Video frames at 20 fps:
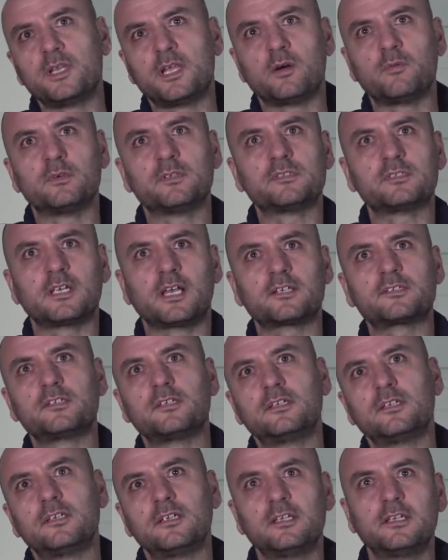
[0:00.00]
I was
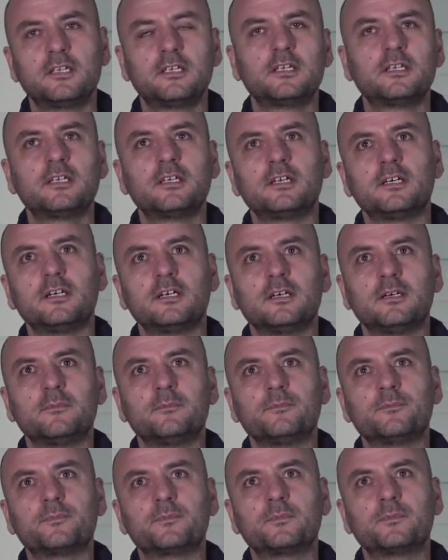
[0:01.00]
actually
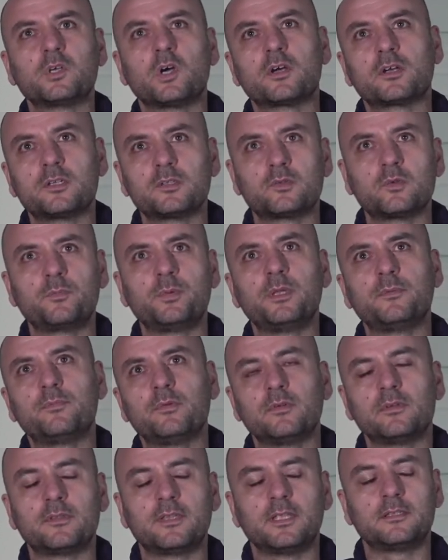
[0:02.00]
um, talking to
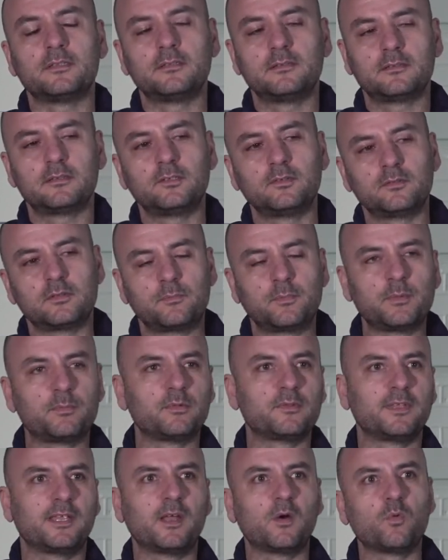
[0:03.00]
people that, you know, the people
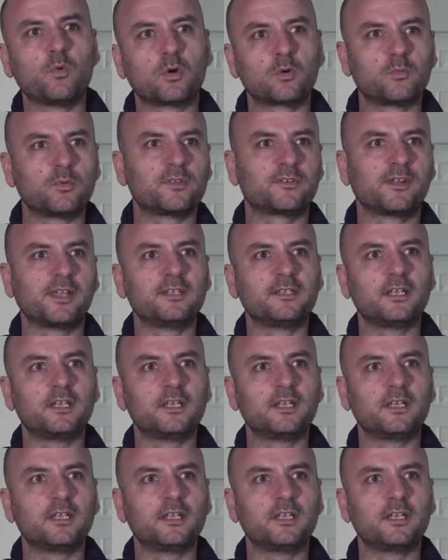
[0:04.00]
that I work with right